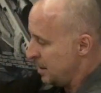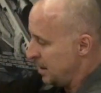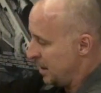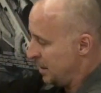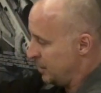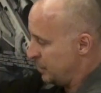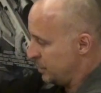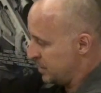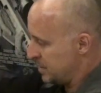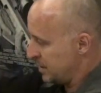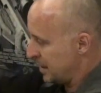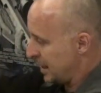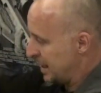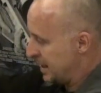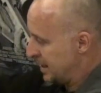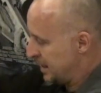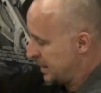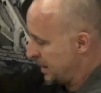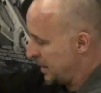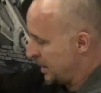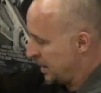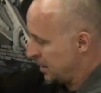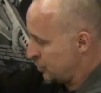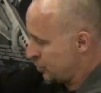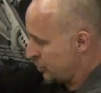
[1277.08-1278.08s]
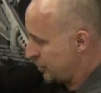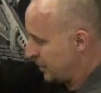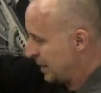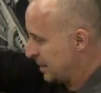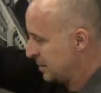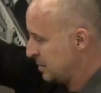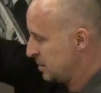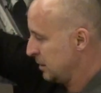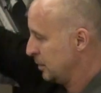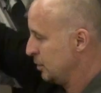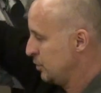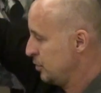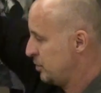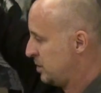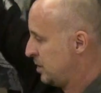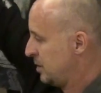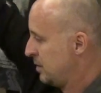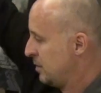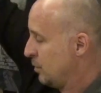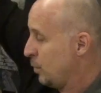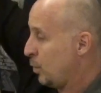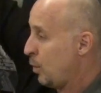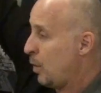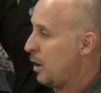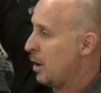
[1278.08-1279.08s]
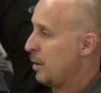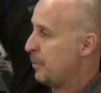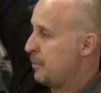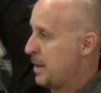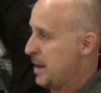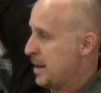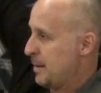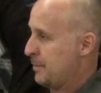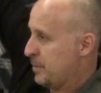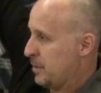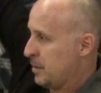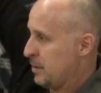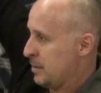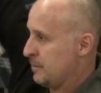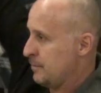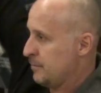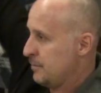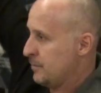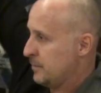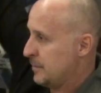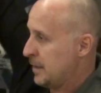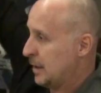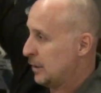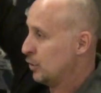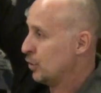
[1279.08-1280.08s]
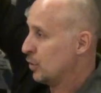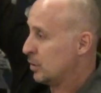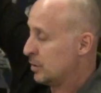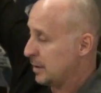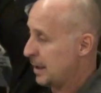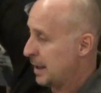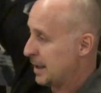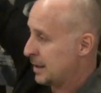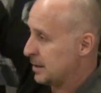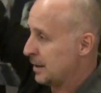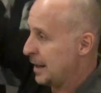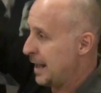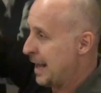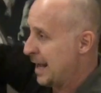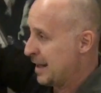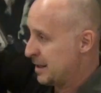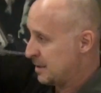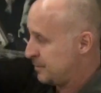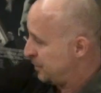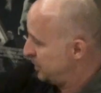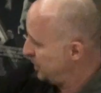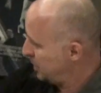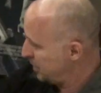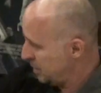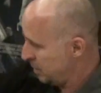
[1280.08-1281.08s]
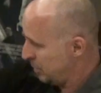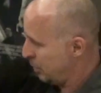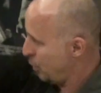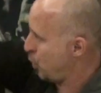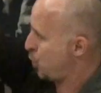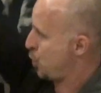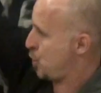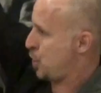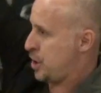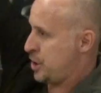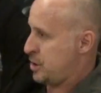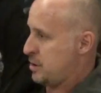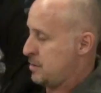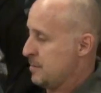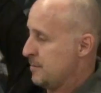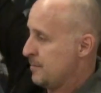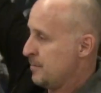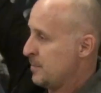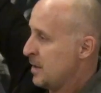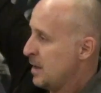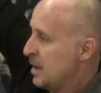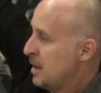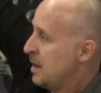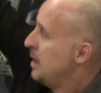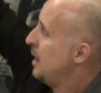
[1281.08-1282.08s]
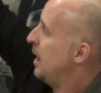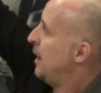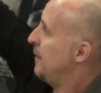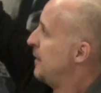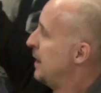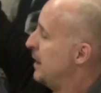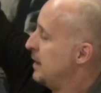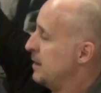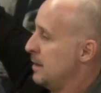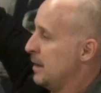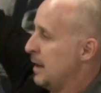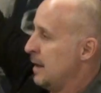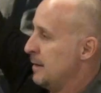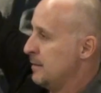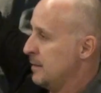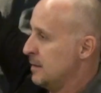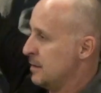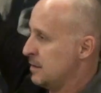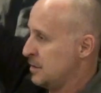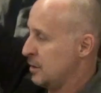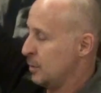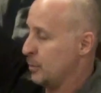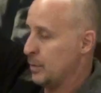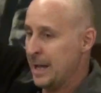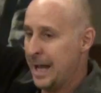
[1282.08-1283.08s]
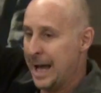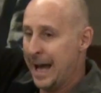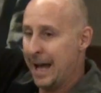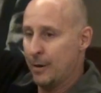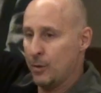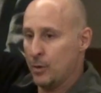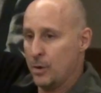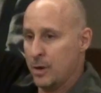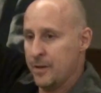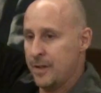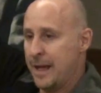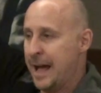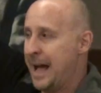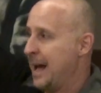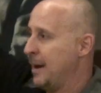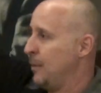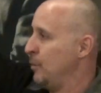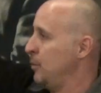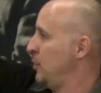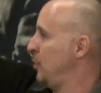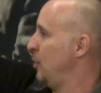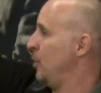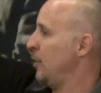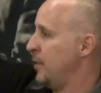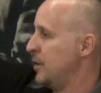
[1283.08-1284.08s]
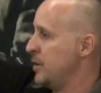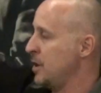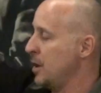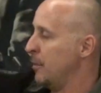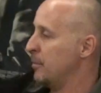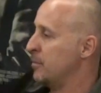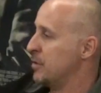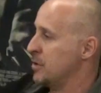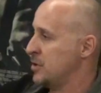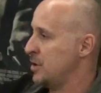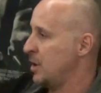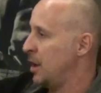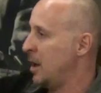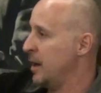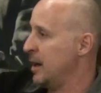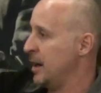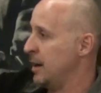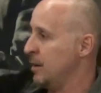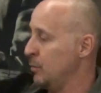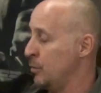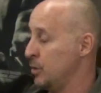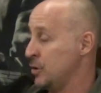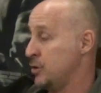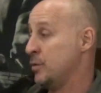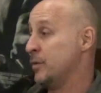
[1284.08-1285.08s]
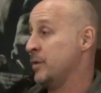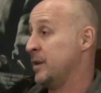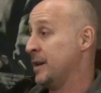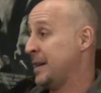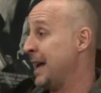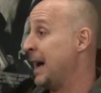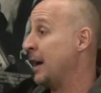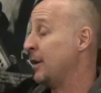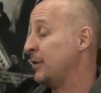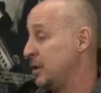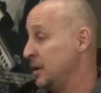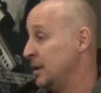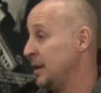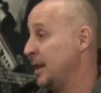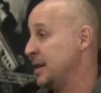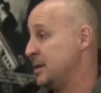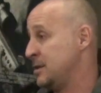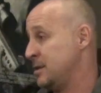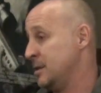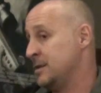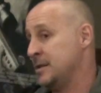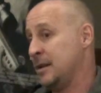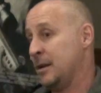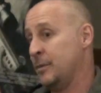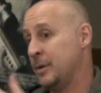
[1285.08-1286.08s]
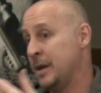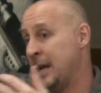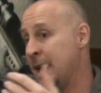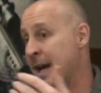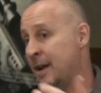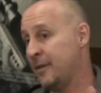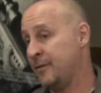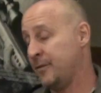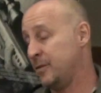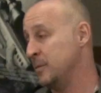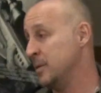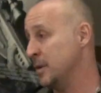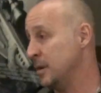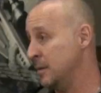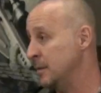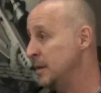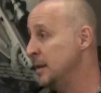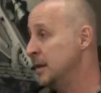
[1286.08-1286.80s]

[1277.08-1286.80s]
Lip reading: it was like translucent wallpaper that looked like glass, but you can go whoosh. And so we had all that with all the numbers on it, which were the calculations that we had from a